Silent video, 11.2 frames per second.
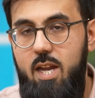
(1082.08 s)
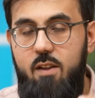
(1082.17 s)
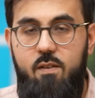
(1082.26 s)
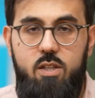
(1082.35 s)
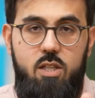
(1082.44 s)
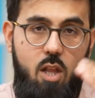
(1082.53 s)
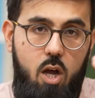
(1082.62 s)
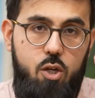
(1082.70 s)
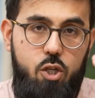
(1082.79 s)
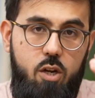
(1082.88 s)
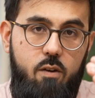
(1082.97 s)
And if it's
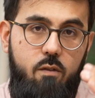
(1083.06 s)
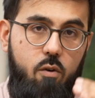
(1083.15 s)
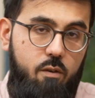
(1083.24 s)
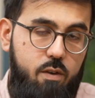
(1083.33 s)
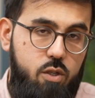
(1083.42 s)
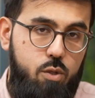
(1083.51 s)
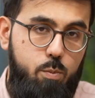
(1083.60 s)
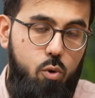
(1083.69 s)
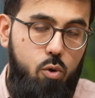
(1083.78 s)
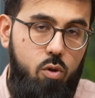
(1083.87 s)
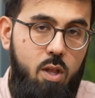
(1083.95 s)
large enough or if it's
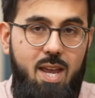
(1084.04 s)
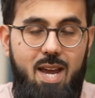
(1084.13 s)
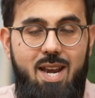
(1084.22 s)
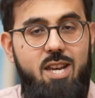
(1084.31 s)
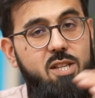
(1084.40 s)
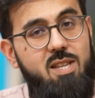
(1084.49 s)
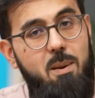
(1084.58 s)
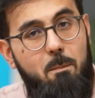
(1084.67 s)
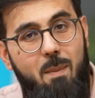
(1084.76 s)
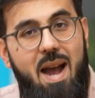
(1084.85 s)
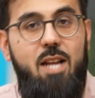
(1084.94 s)
small, and does it
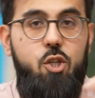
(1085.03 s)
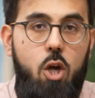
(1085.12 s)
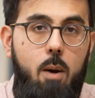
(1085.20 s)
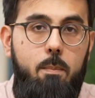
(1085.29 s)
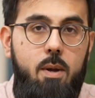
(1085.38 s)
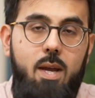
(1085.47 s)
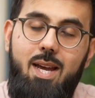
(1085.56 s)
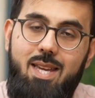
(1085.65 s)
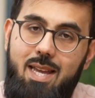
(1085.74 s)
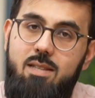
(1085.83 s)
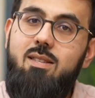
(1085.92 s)
match up
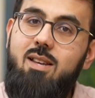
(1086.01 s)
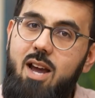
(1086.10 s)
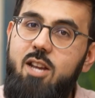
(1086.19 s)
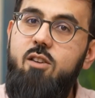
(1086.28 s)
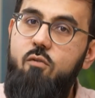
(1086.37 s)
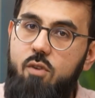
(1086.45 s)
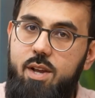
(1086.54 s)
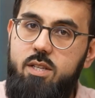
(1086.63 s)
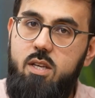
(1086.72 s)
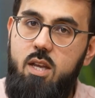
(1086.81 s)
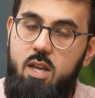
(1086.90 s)
against the kind of
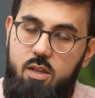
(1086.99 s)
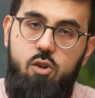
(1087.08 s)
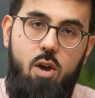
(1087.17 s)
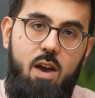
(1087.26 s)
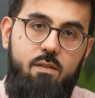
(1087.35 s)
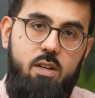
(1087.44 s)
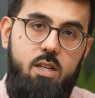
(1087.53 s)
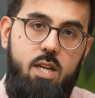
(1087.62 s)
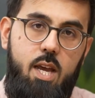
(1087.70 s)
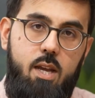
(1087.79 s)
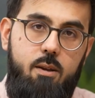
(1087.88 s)
risk that you're having to
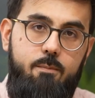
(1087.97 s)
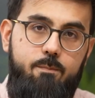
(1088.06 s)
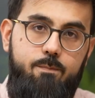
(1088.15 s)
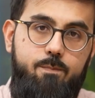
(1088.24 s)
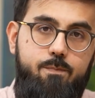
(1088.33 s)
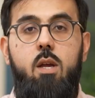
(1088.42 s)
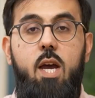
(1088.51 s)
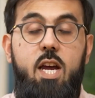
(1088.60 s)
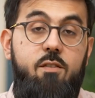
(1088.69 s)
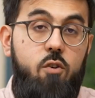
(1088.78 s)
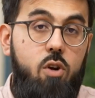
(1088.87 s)
take.
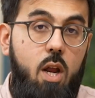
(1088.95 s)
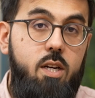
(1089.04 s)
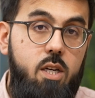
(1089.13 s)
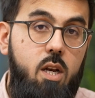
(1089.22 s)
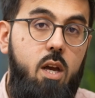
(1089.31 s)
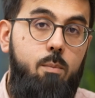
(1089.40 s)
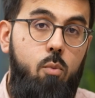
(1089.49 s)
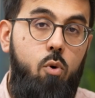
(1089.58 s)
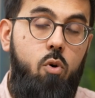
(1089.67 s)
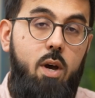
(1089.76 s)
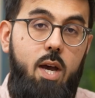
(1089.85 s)
And if you'd like to learn
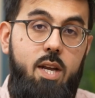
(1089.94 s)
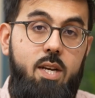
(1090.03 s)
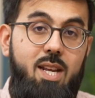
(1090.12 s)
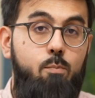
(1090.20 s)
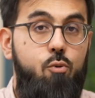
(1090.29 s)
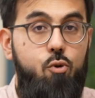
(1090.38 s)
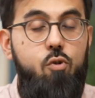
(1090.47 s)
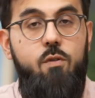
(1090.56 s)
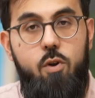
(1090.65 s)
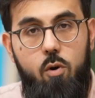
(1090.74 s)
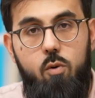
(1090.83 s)
more and improve
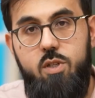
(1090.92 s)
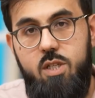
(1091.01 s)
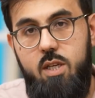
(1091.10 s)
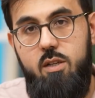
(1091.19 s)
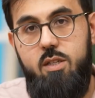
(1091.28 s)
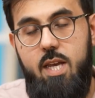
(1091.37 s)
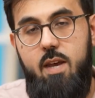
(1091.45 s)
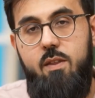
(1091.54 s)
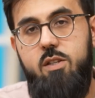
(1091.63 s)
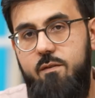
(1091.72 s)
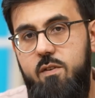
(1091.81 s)
your own skill set,
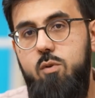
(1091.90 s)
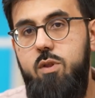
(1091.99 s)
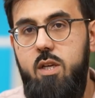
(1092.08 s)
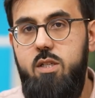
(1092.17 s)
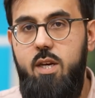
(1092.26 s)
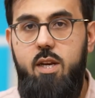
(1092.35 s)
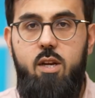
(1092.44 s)
there's a few things I'd